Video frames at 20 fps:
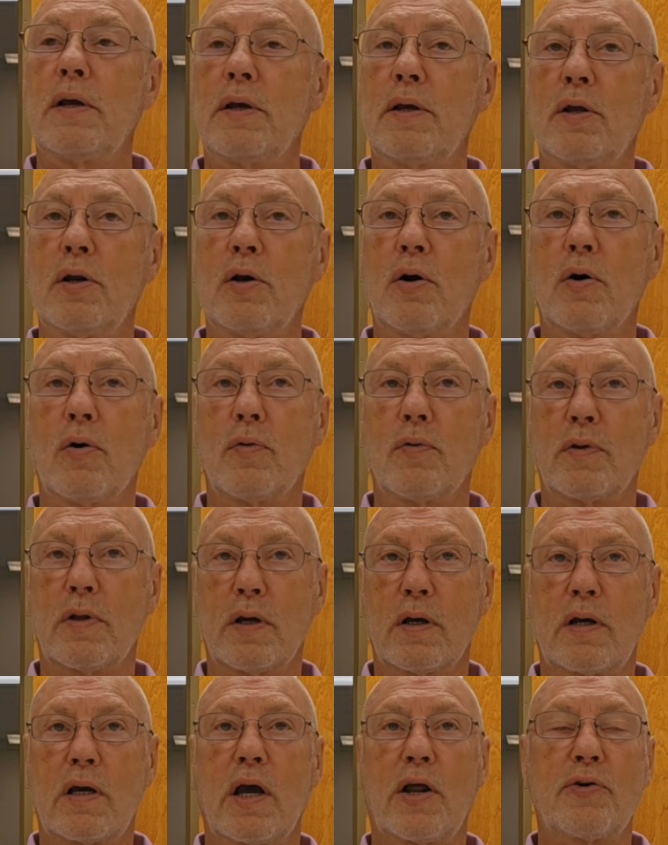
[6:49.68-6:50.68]

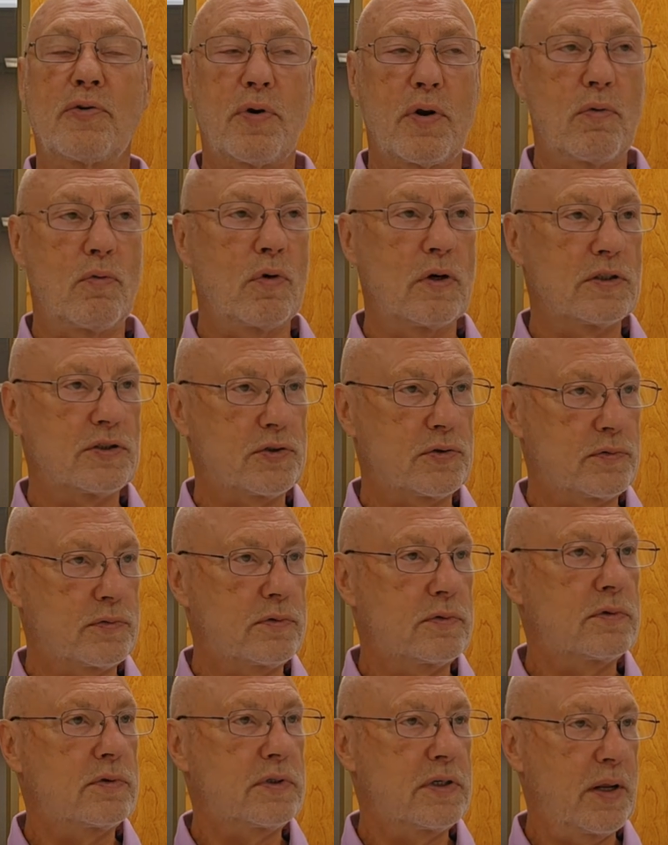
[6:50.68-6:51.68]
the country was
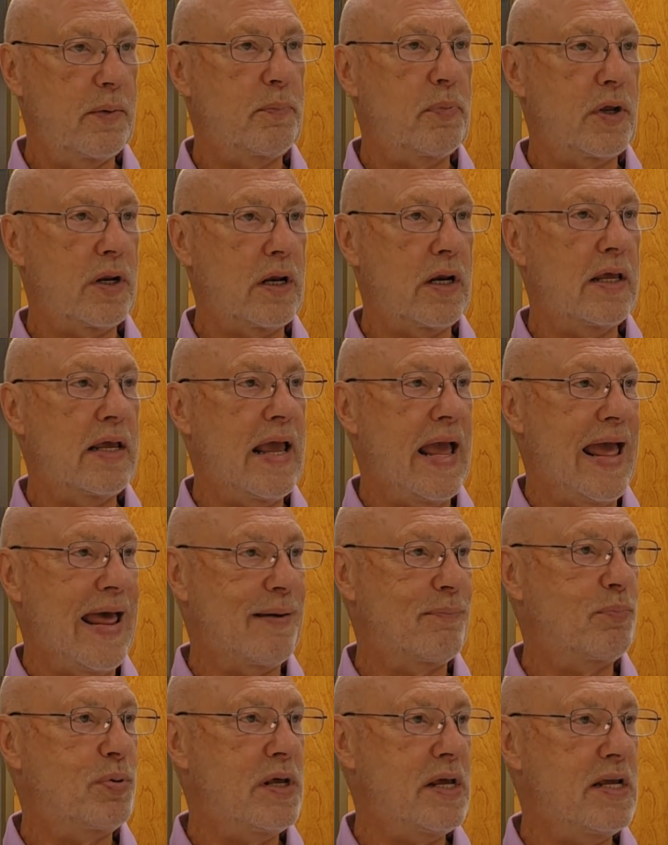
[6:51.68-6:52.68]
typically
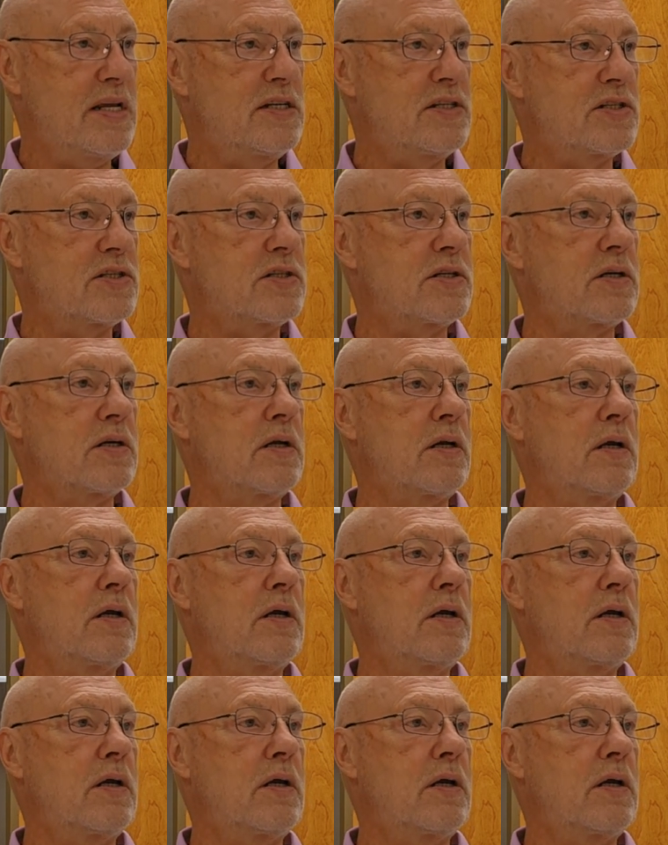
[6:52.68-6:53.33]
at peace.